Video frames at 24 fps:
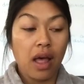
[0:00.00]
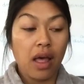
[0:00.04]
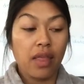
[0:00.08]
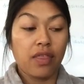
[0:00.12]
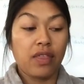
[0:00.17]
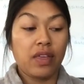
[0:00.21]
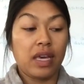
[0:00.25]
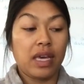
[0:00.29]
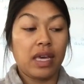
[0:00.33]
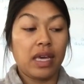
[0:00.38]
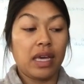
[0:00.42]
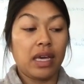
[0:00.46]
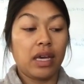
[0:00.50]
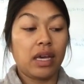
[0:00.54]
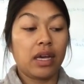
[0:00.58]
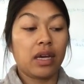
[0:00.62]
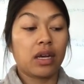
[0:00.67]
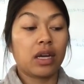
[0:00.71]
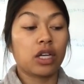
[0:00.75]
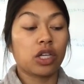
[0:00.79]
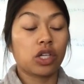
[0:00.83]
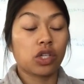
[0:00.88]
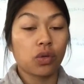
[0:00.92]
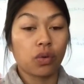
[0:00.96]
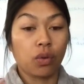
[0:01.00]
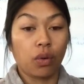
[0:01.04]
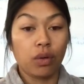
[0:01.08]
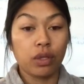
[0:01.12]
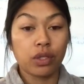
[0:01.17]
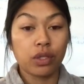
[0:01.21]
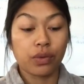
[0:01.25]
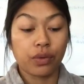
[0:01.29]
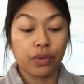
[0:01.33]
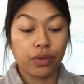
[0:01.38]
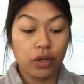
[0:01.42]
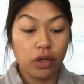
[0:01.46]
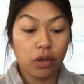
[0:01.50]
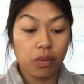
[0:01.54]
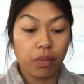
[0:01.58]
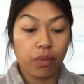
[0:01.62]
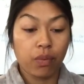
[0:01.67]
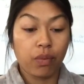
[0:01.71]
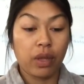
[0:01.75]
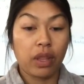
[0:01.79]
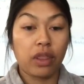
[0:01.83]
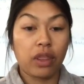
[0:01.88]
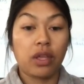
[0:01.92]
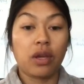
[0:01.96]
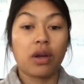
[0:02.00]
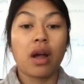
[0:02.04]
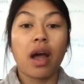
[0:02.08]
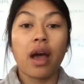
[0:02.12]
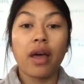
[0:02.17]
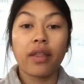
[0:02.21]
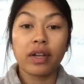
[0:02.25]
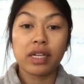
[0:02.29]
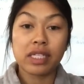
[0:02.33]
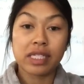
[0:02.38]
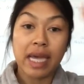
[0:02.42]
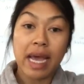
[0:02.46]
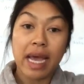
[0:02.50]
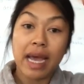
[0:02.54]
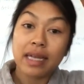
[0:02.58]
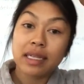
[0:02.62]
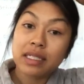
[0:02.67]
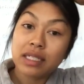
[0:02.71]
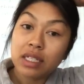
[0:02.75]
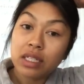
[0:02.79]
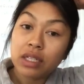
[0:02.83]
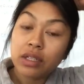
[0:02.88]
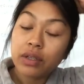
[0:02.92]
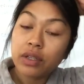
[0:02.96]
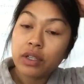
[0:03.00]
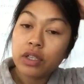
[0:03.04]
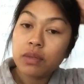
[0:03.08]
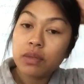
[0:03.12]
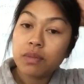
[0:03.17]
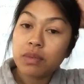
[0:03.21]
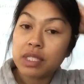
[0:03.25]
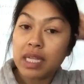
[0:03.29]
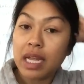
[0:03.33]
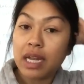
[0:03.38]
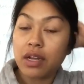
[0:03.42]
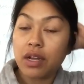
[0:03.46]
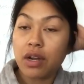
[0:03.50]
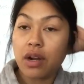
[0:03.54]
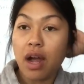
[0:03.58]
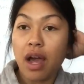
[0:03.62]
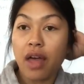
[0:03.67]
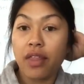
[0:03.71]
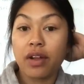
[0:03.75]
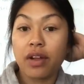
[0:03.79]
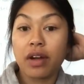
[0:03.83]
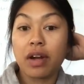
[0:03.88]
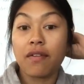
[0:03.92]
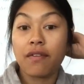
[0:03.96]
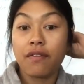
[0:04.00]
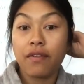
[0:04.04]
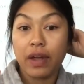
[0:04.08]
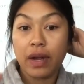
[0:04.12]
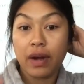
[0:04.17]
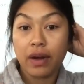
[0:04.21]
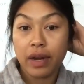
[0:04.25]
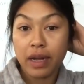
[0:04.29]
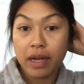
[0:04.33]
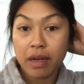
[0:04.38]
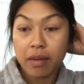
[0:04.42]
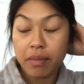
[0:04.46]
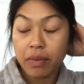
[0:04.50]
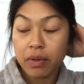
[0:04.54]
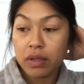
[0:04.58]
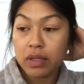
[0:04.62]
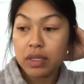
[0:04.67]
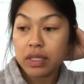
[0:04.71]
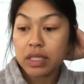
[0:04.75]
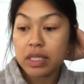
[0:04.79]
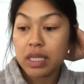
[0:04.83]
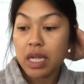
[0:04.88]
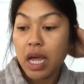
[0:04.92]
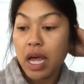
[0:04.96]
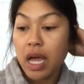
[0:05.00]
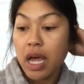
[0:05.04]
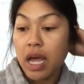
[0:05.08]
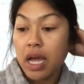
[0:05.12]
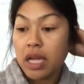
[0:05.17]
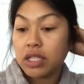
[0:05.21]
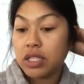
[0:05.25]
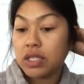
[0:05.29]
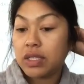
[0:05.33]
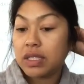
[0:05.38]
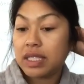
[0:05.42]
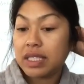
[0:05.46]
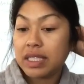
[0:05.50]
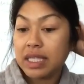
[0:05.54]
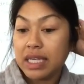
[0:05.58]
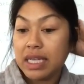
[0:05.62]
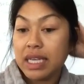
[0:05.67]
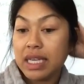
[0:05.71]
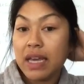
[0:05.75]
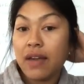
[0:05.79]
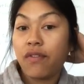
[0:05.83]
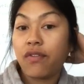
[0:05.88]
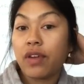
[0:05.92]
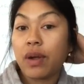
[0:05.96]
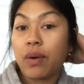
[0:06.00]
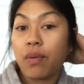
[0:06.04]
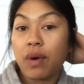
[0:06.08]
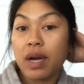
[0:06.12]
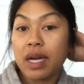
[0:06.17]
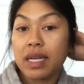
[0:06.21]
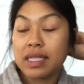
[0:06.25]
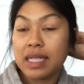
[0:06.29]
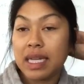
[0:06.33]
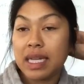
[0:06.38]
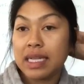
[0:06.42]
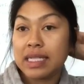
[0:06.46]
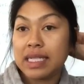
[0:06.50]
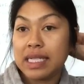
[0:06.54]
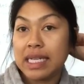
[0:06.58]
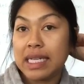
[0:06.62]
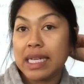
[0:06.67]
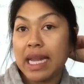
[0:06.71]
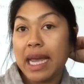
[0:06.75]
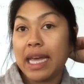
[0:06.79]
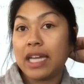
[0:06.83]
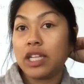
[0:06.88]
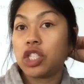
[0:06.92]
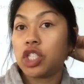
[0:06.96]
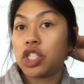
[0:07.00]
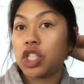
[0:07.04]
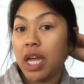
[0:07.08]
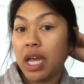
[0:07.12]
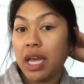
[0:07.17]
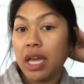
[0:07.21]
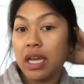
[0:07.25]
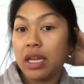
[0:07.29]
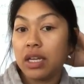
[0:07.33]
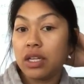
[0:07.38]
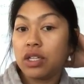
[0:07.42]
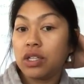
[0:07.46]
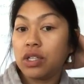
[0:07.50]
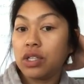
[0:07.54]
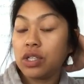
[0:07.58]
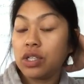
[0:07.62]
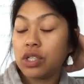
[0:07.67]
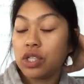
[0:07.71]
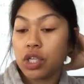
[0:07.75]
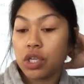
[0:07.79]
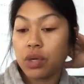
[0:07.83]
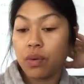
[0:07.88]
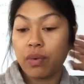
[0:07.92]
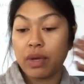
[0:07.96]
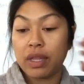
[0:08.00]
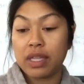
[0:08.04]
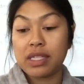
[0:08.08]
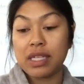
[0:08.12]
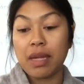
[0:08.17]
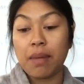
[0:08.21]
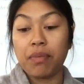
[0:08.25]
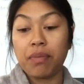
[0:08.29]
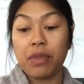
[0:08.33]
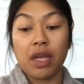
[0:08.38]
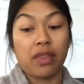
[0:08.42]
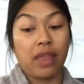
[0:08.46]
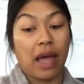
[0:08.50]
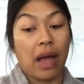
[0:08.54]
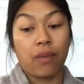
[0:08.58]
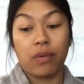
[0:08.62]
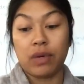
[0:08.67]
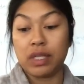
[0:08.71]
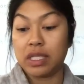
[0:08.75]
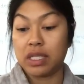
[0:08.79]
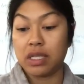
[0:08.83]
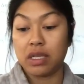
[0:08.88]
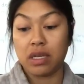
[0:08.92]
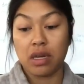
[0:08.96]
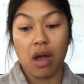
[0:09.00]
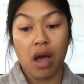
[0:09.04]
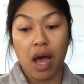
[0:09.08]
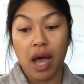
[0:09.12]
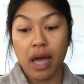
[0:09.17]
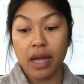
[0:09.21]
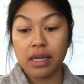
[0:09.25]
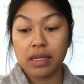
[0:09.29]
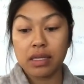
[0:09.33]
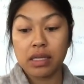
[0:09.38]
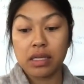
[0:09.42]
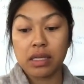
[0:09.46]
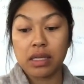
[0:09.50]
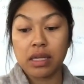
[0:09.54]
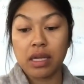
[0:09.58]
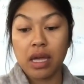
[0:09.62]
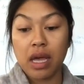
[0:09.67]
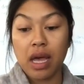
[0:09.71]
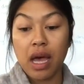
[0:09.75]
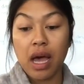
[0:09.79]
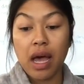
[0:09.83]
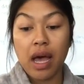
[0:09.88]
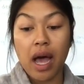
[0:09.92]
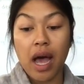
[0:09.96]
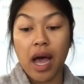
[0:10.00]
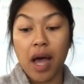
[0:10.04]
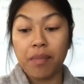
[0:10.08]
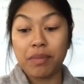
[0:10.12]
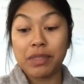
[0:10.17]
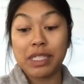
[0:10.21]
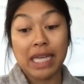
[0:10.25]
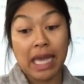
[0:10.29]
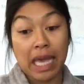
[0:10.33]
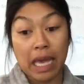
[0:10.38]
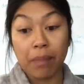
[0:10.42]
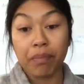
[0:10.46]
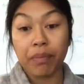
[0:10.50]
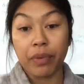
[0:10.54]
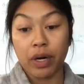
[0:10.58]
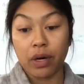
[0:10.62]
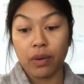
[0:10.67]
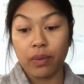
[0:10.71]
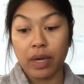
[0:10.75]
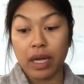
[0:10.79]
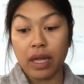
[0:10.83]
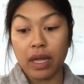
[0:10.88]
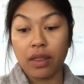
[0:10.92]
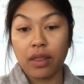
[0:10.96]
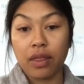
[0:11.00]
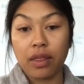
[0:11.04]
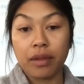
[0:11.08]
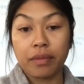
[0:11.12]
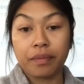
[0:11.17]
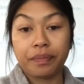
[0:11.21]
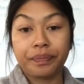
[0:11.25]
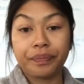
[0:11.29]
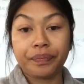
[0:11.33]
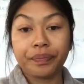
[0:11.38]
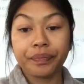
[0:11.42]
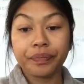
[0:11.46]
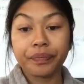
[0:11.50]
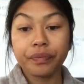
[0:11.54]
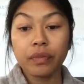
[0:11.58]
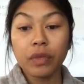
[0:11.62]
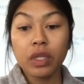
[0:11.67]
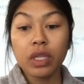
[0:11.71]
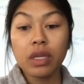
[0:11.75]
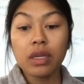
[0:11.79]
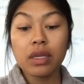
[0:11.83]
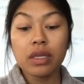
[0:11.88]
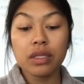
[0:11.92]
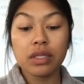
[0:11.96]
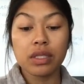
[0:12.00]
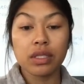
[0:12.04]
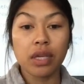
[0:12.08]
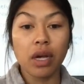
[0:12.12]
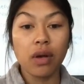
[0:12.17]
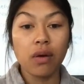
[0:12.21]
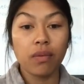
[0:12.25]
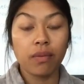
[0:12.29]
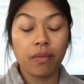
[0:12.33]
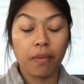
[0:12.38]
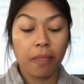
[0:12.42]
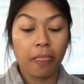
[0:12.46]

the controlled group with your other tested groups and your other variables to see if there was indeed a change with something that was not tampered with. So